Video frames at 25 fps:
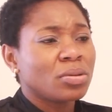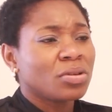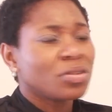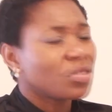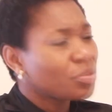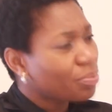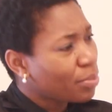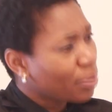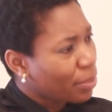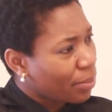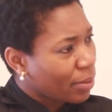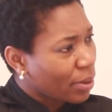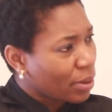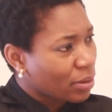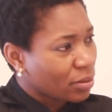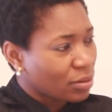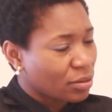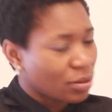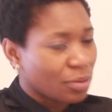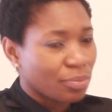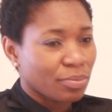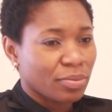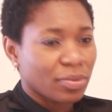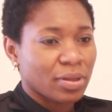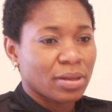newspaper or
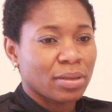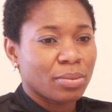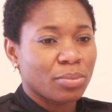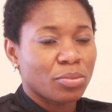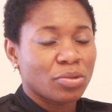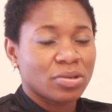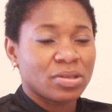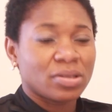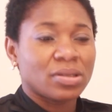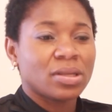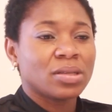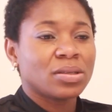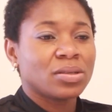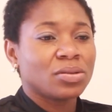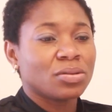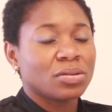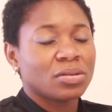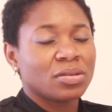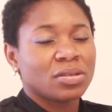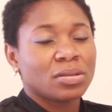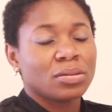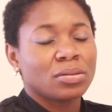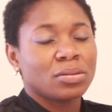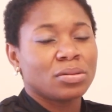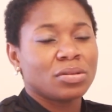something, Imo State
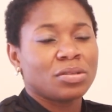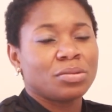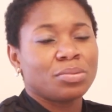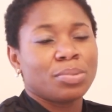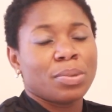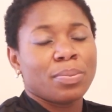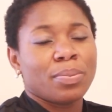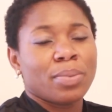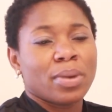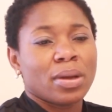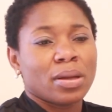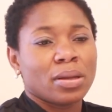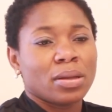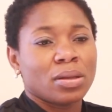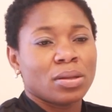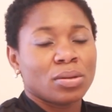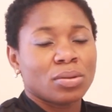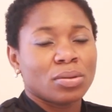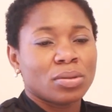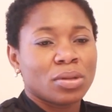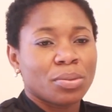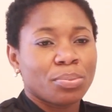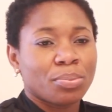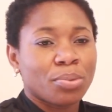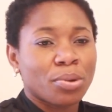newspaper,
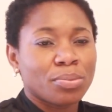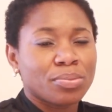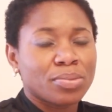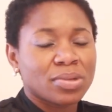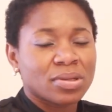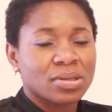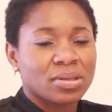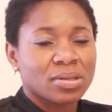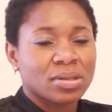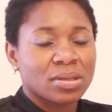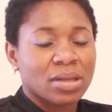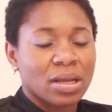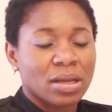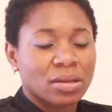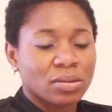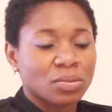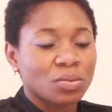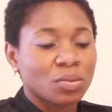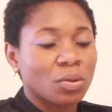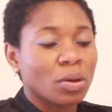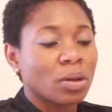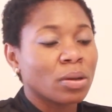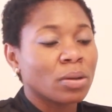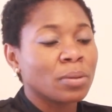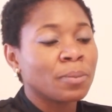they published it as
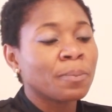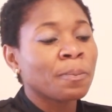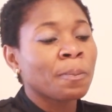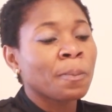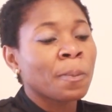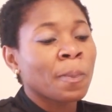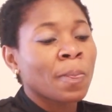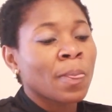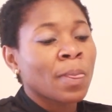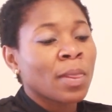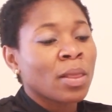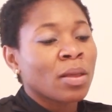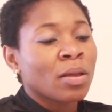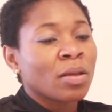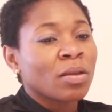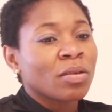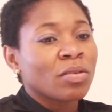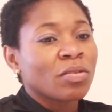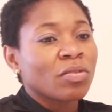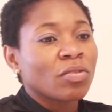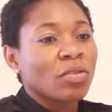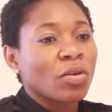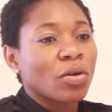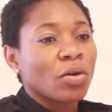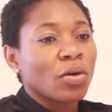well.
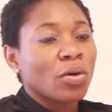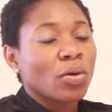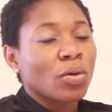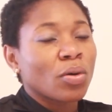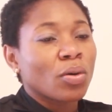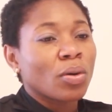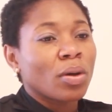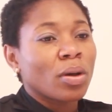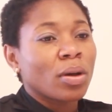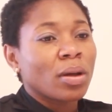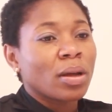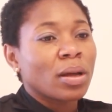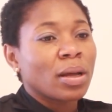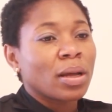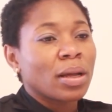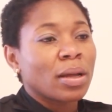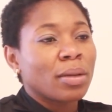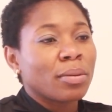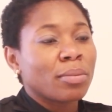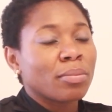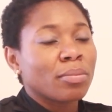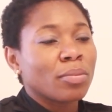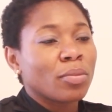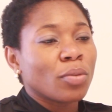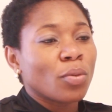So
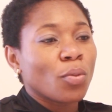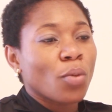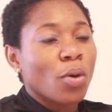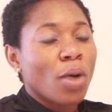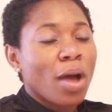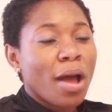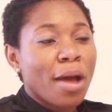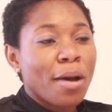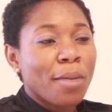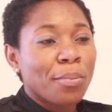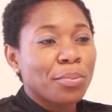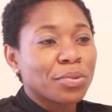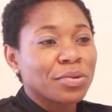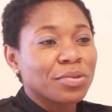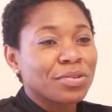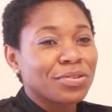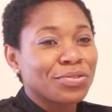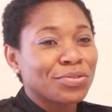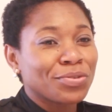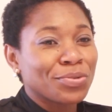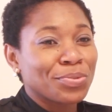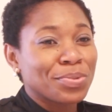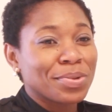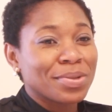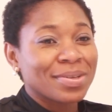what happens
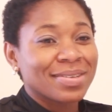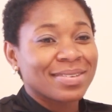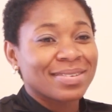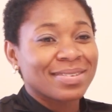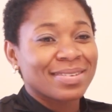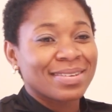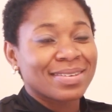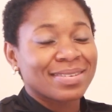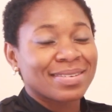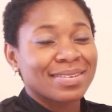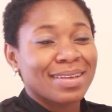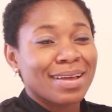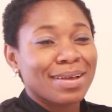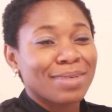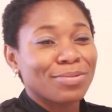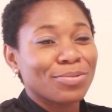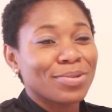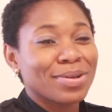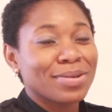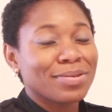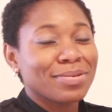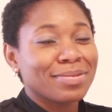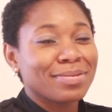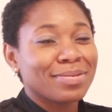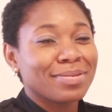to me is this:
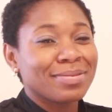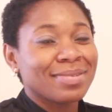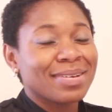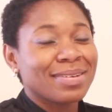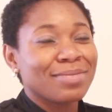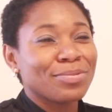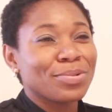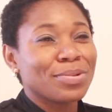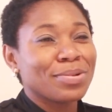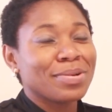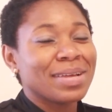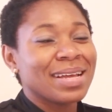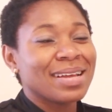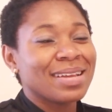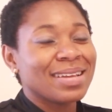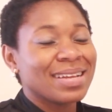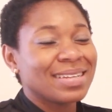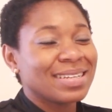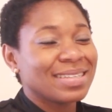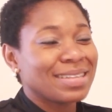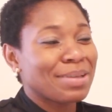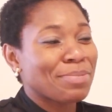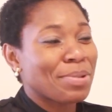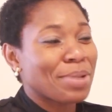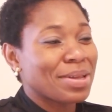
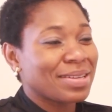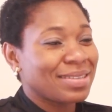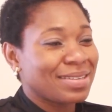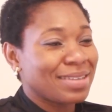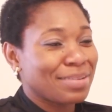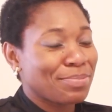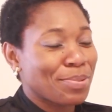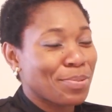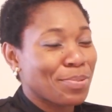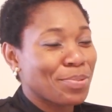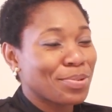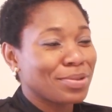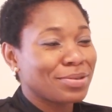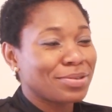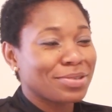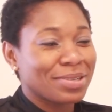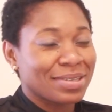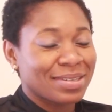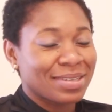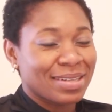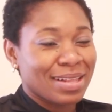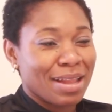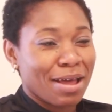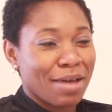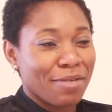anytime I say, people
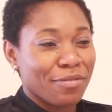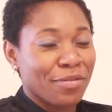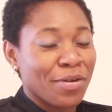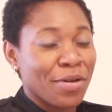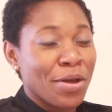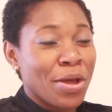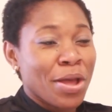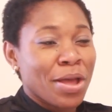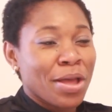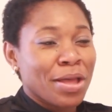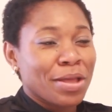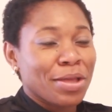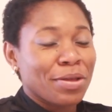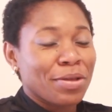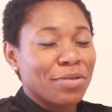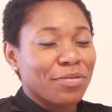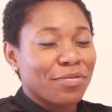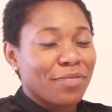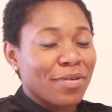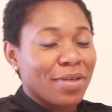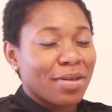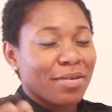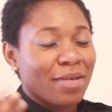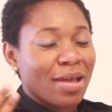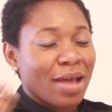just laugh.
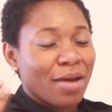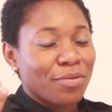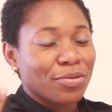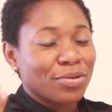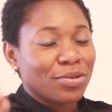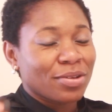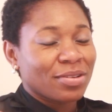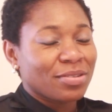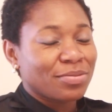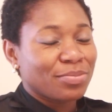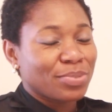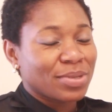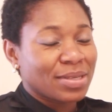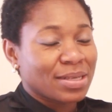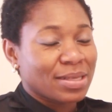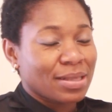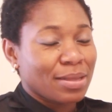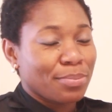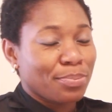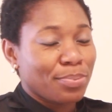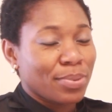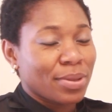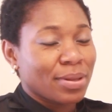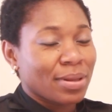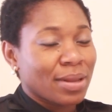If I would just be
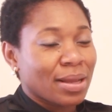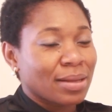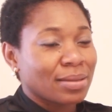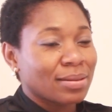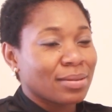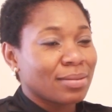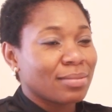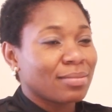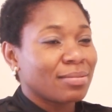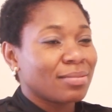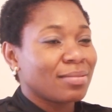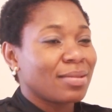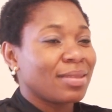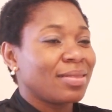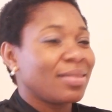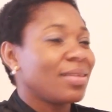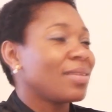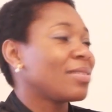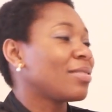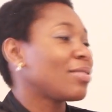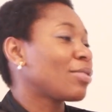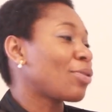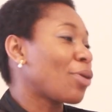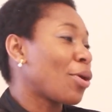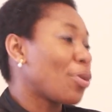sleeping and the
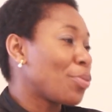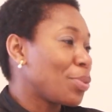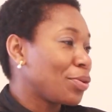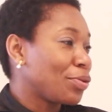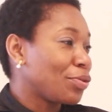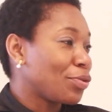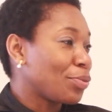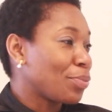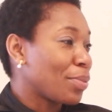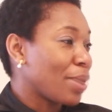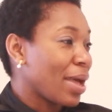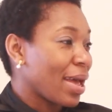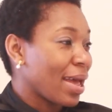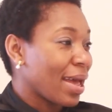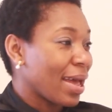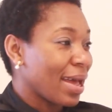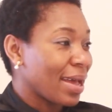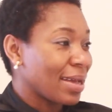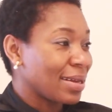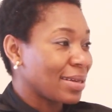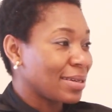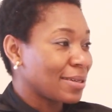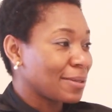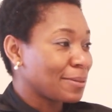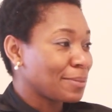things come into my
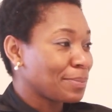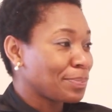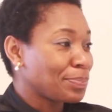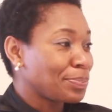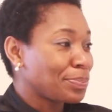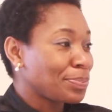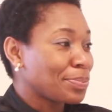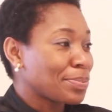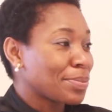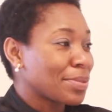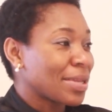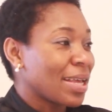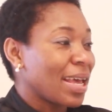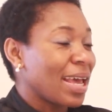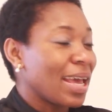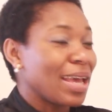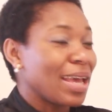head. Wow.